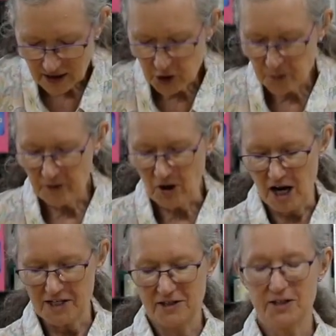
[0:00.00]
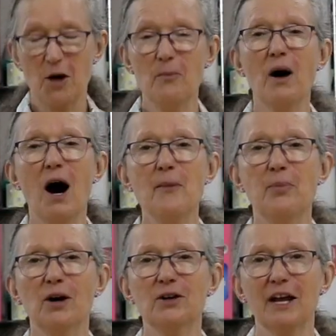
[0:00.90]
You'd be right. So my
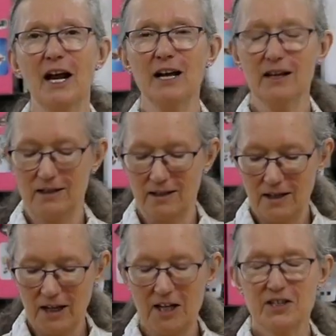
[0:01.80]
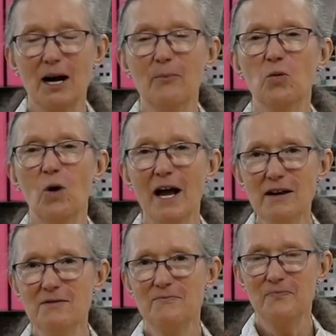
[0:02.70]
boiled egg is number
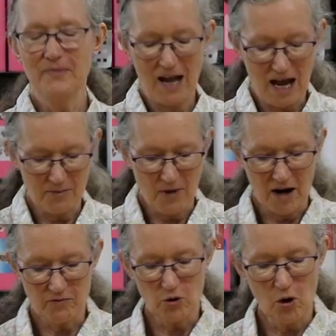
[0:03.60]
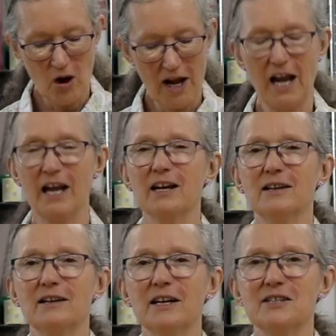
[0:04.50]
1 and my raw egg
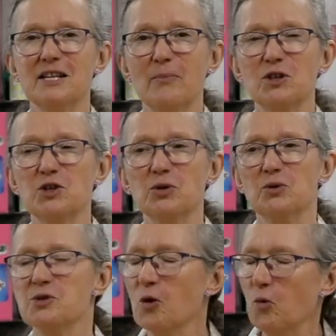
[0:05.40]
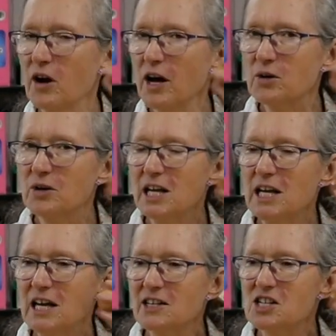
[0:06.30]
is number 2. So what I could
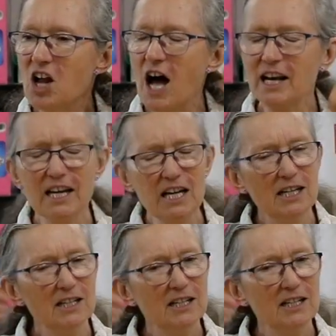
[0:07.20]
hear slightly